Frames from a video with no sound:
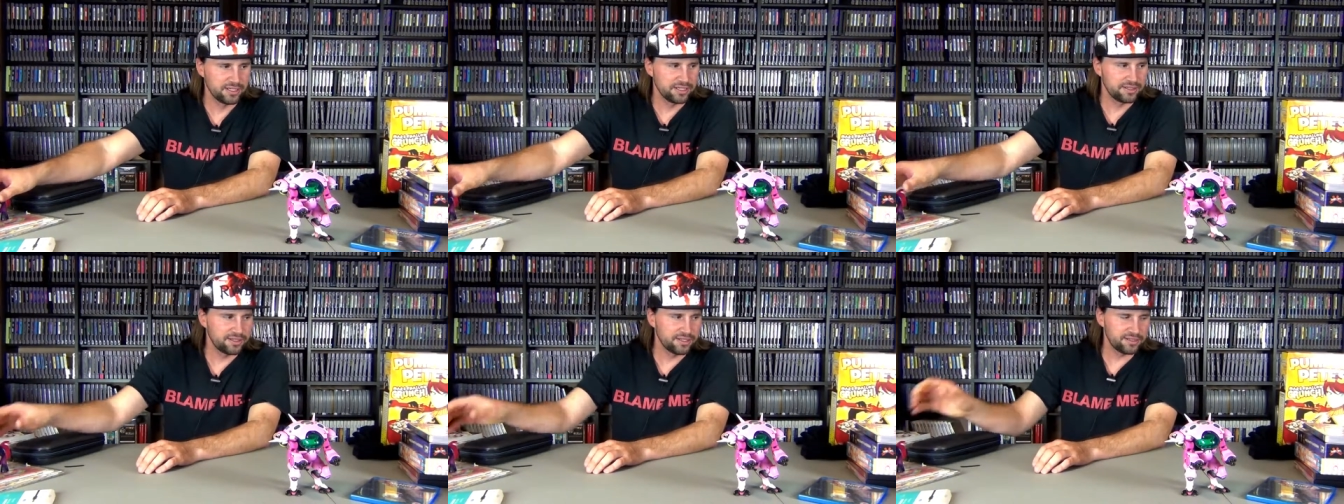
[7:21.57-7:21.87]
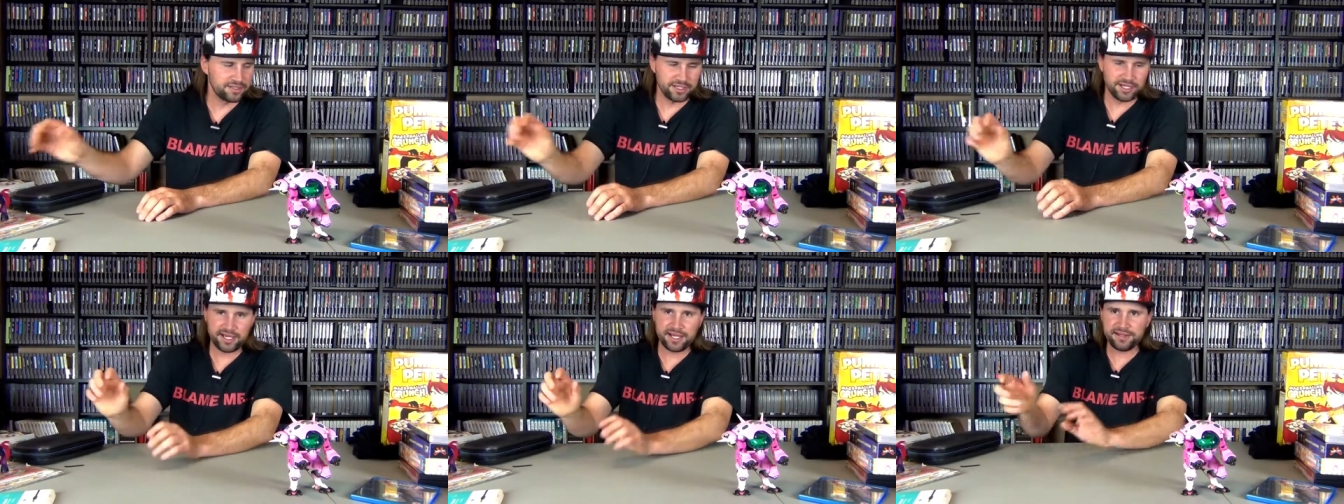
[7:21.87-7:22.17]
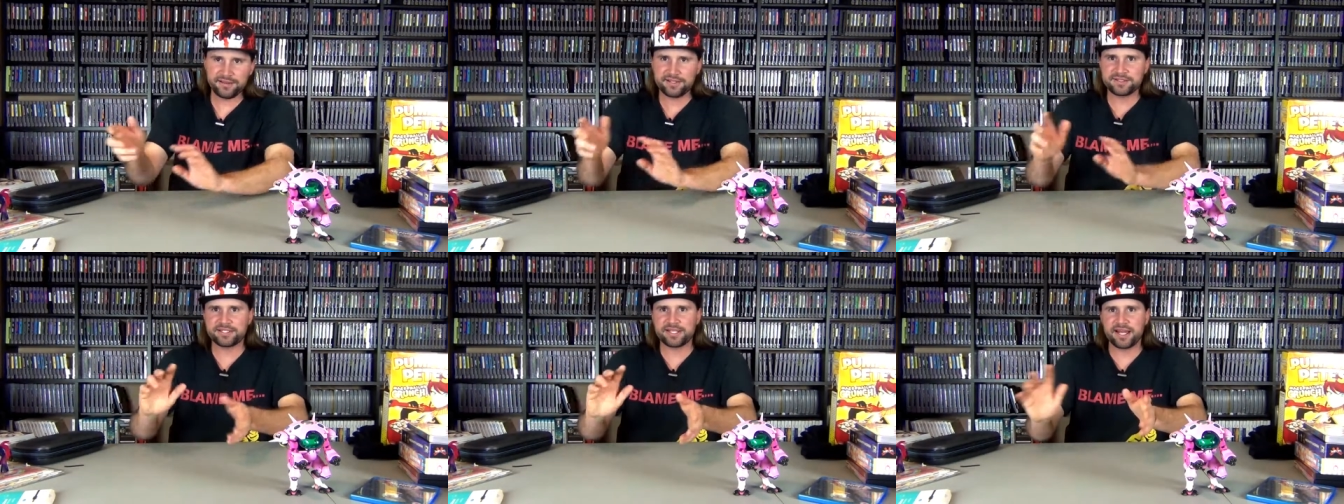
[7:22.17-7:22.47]
The
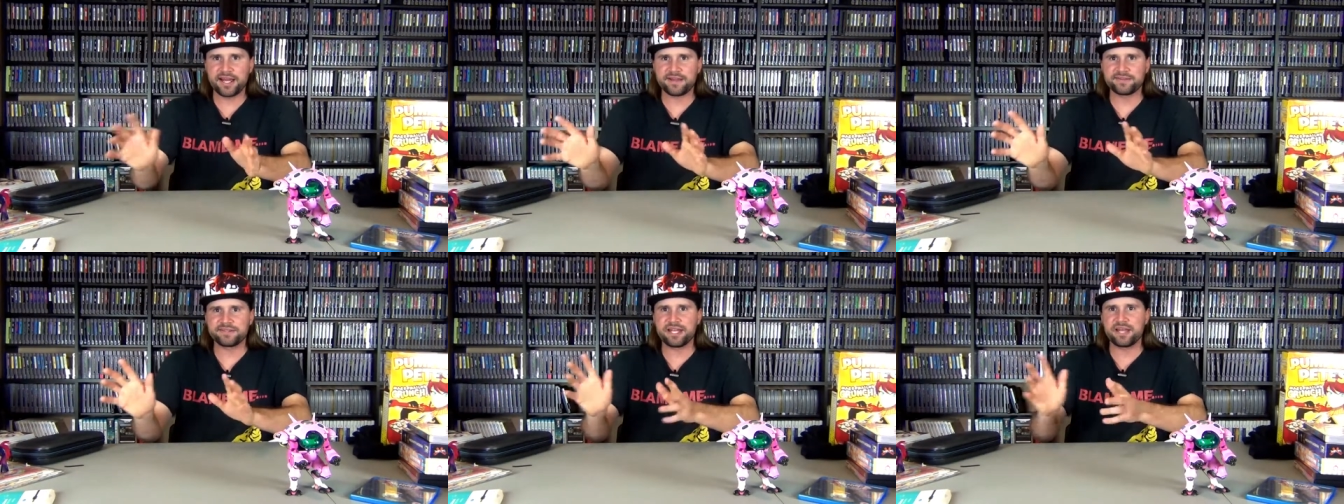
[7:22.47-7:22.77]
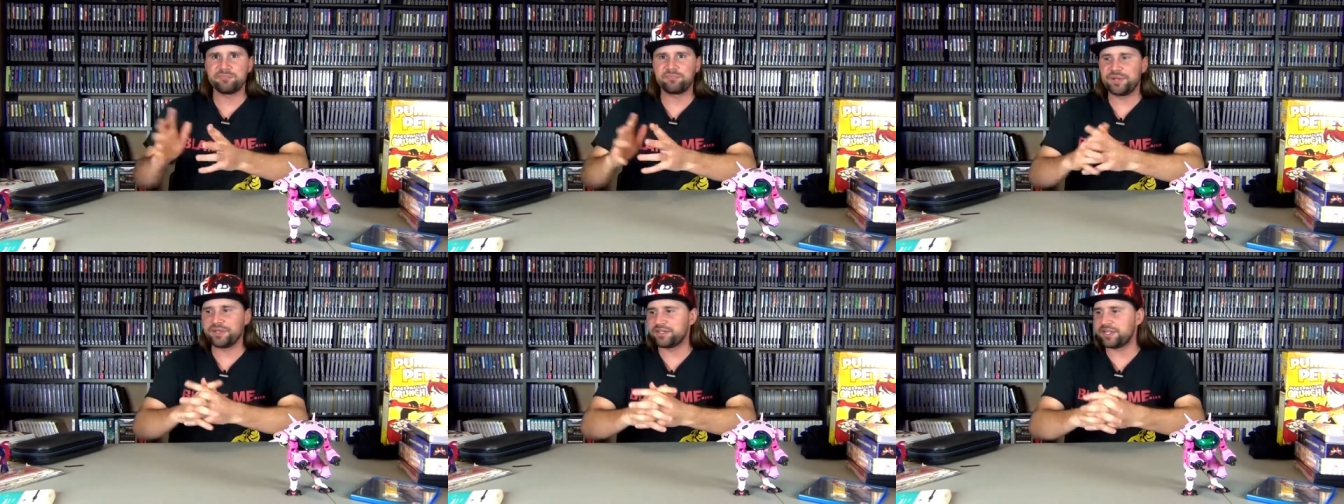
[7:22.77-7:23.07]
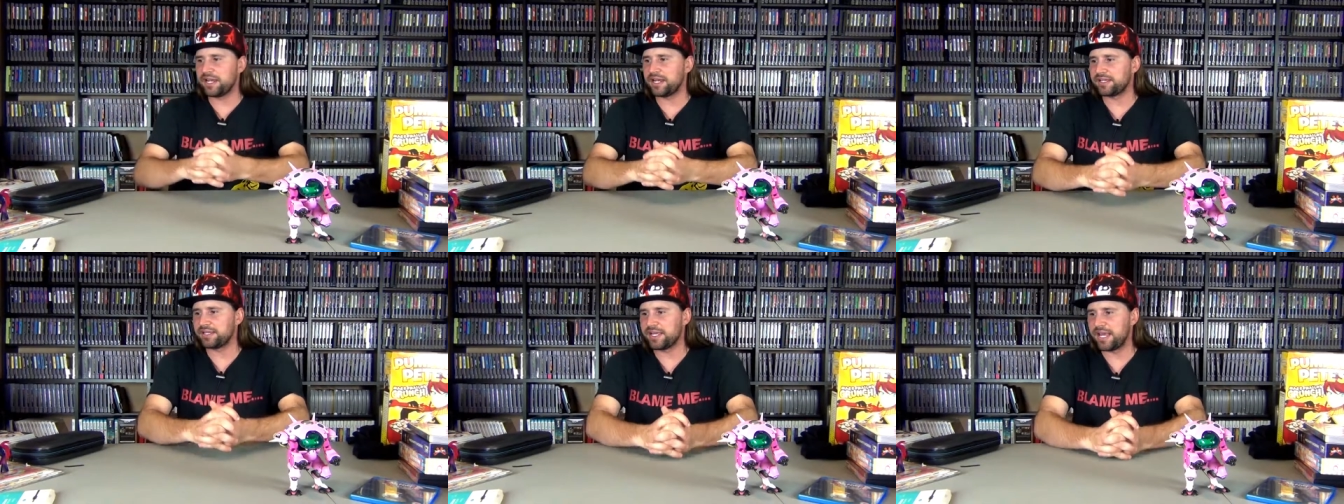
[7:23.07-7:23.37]
other times I've been
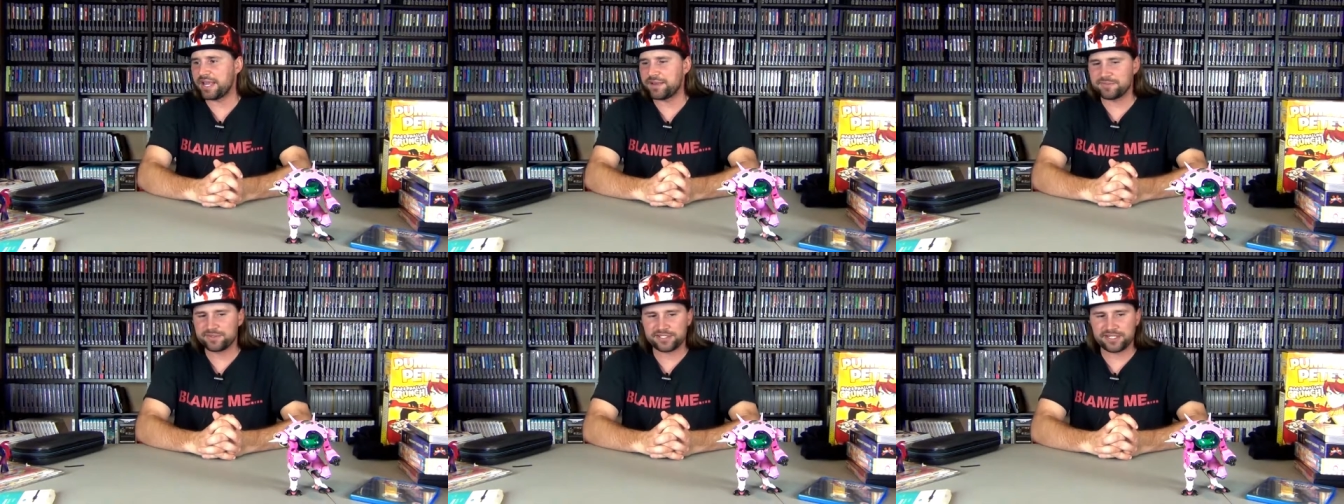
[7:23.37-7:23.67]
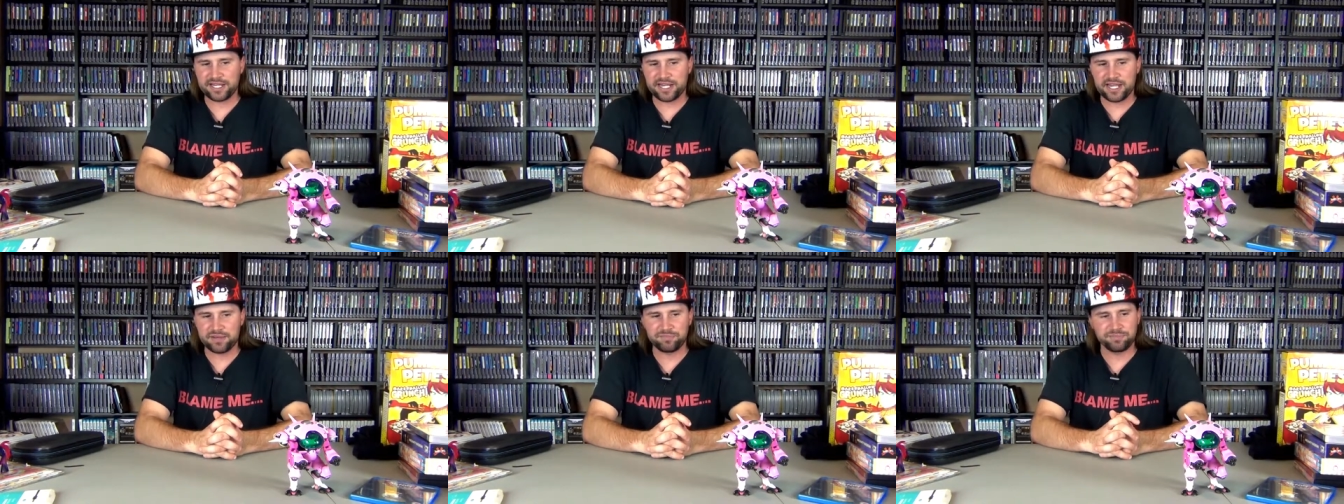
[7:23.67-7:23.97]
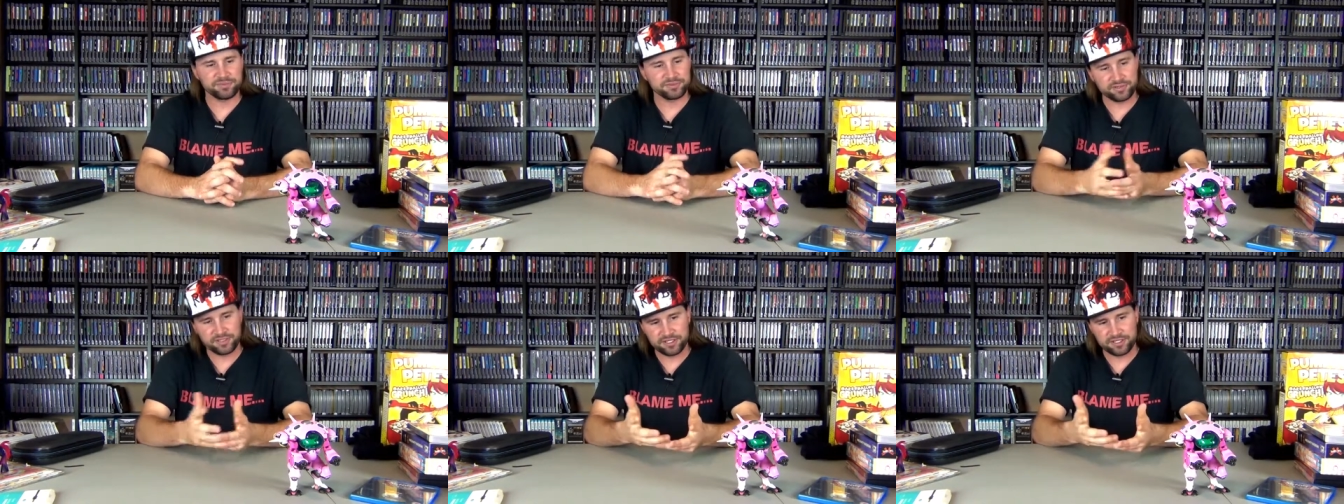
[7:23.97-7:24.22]
at GameStop,